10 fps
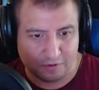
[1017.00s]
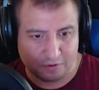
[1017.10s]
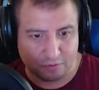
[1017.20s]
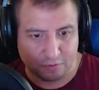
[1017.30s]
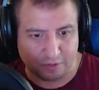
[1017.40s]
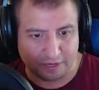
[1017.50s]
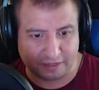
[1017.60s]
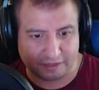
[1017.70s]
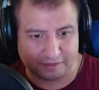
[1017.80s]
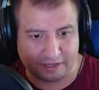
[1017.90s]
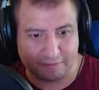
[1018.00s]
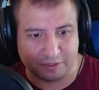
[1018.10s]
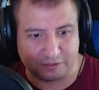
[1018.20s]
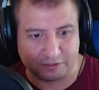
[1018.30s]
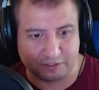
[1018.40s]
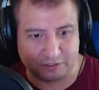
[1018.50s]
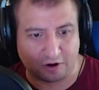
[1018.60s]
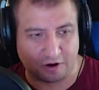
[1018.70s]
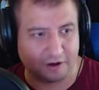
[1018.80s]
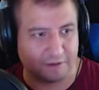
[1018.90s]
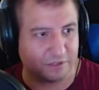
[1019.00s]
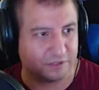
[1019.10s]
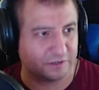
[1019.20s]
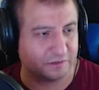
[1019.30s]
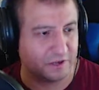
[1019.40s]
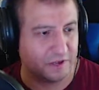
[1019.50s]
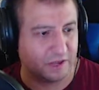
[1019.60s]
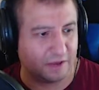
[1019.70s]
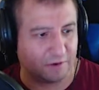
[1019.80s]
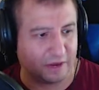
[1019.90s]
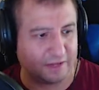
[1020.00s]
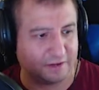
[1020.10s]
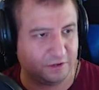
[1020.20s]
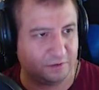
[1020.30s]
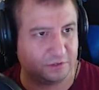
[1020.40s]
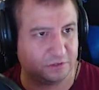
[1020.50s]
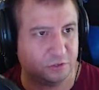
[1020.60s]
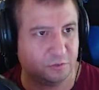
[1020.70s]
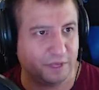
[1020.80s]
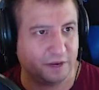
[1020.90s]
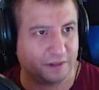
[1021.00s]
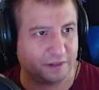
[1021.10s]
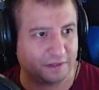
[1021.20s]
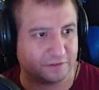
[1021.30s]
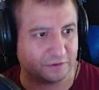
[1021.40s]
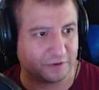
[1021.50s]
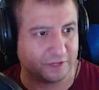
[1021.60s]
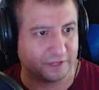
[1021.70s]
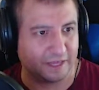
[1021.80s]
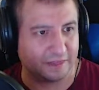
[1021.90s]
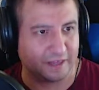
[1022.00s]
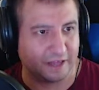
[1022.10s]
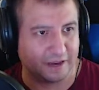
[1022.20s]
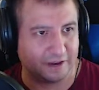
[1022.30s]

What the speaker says: we want to get these images, these card images, and what I like to do is zoom in on these so I can get that